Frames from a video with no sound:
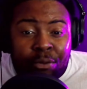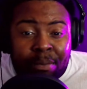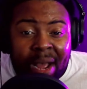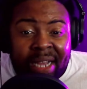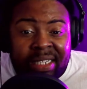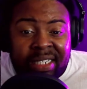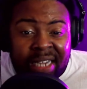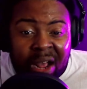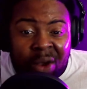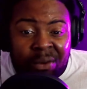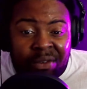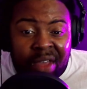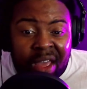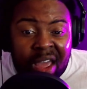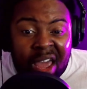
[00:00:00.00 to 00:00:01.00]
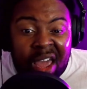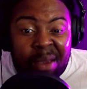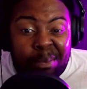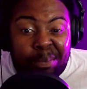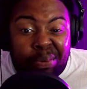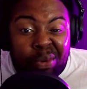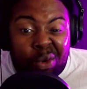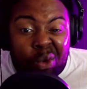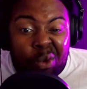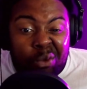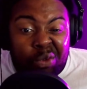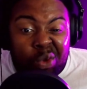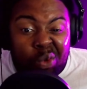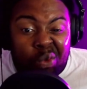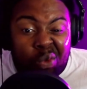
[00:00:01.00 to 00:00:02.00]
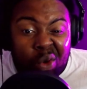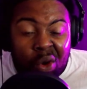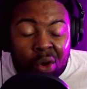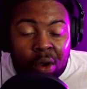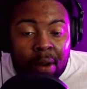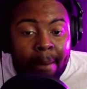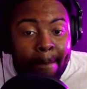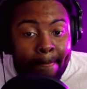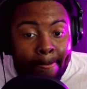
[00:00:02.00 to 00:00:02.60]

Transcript: myself and prove you wrong,